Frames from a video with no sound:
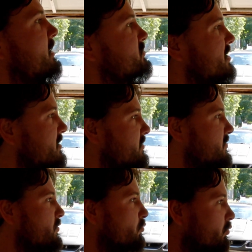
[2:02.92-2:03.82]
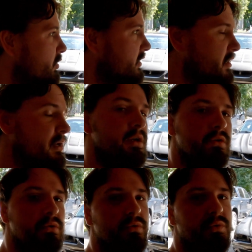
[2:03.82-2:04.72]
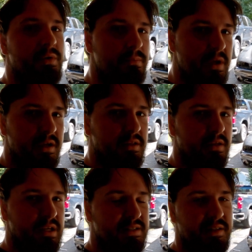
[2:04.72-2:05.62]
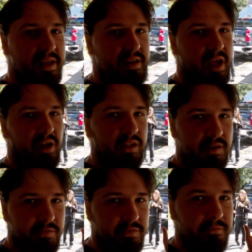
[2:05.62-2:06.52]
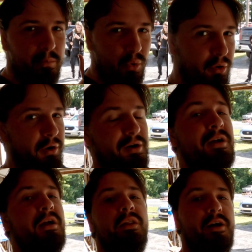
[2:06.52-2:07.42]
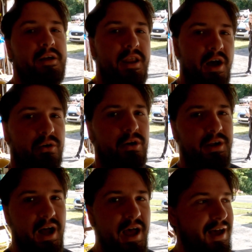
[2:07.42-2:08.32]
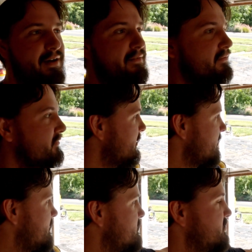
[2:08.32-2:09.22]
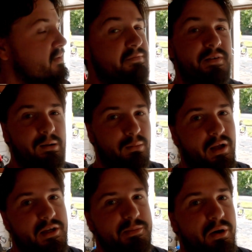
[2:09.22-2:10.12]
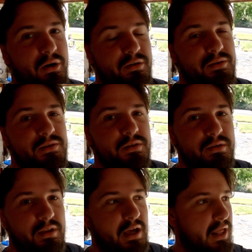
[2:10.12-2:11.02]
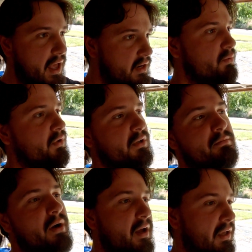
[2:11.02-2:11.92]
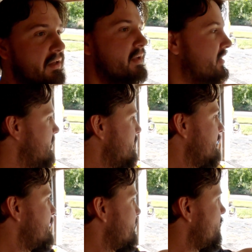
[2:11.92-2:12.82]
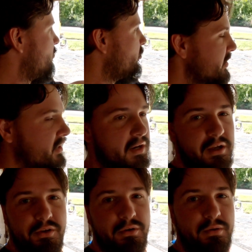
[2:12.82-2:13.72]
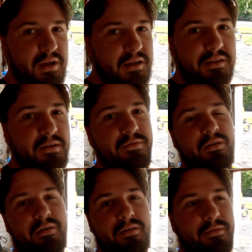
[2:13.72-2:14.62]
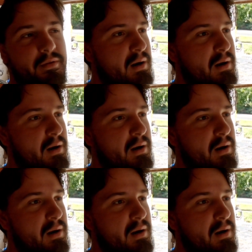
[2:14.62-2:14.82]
And I'm trying to think, what can I do to make it stand out even more? Like now, great, I have cheap fiberglass parts that anyone can buy. What can I do to make it different?